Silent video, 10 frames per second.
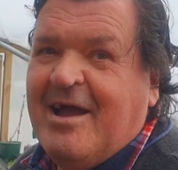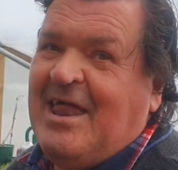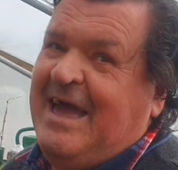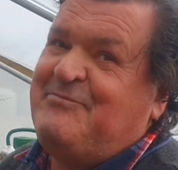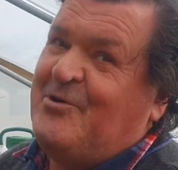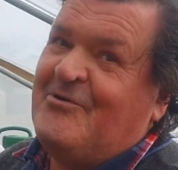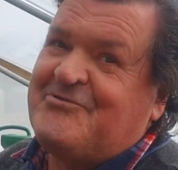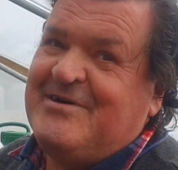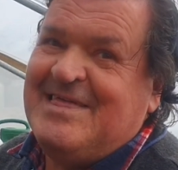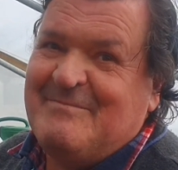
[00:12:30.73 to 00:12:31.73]
got to have 2 or
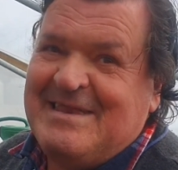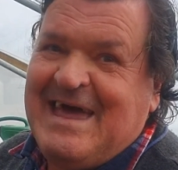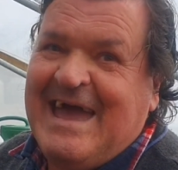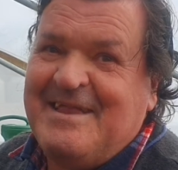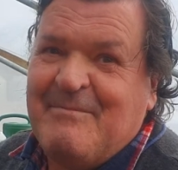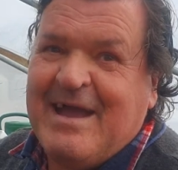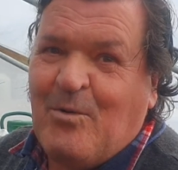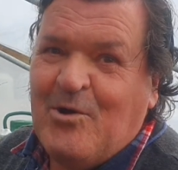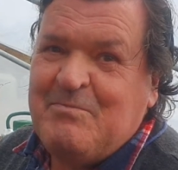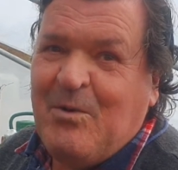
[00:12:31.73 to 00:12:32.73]
3 of them a day to make it
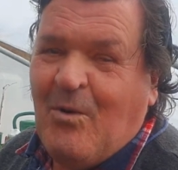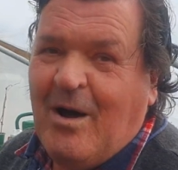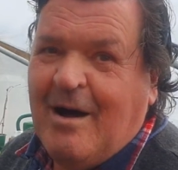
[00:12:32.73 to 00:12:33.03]
worth me while.